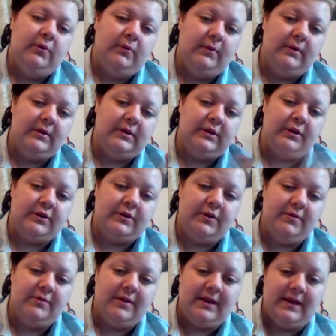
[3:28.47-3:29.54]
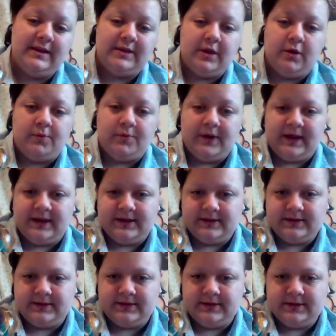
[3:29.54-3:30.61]
With Lagoona, it's her
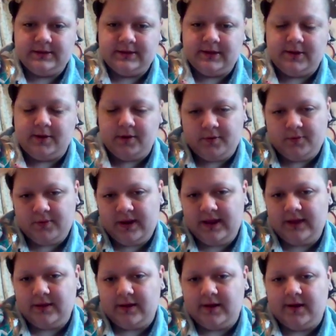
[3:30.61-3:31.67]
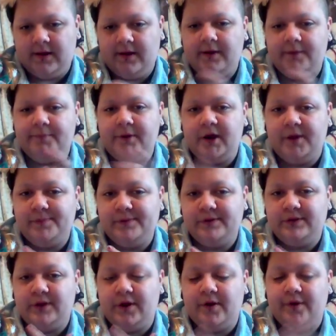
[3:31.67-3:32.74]
wings. So her wings are her
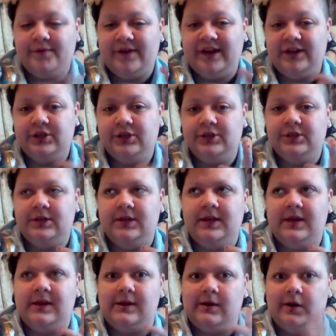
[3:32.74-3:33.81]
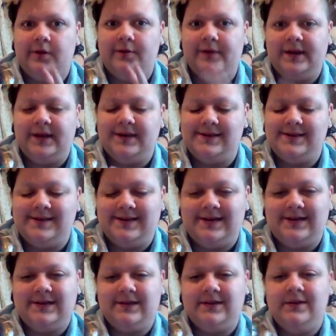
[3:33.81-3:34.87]
purpose of actually glowing in the
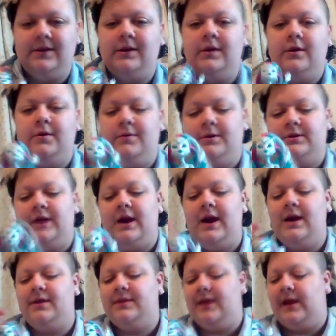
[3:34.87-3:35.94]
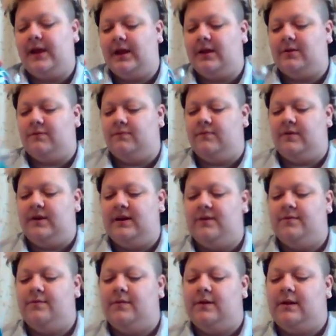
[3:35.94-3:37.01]
dark. Which I think is really,
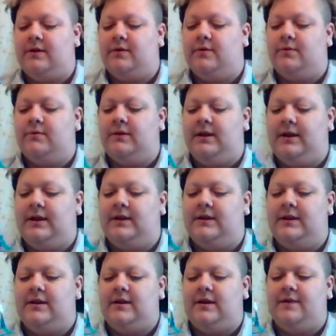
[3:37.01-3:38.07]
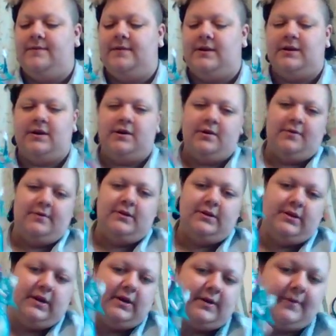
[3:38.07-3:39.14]
really cool that they did kind of like a glow in the
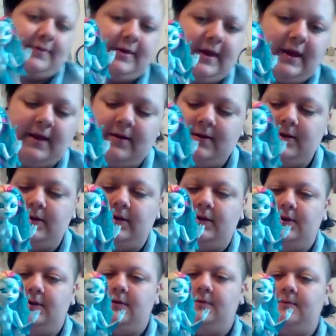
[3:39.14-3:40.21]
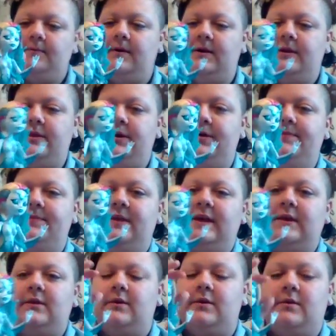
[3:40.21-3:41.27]
dark thing with um,
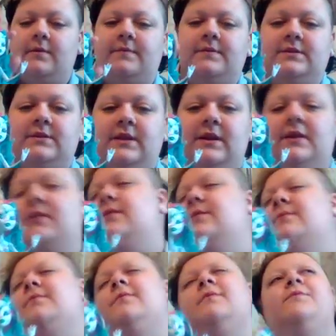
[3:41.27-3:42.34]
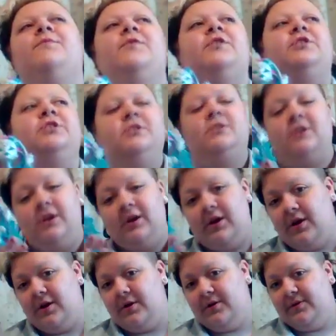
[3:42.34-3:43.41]
these. Because obviously, you know, fishes
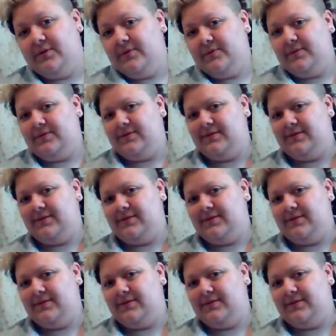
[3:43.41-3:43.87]
glow.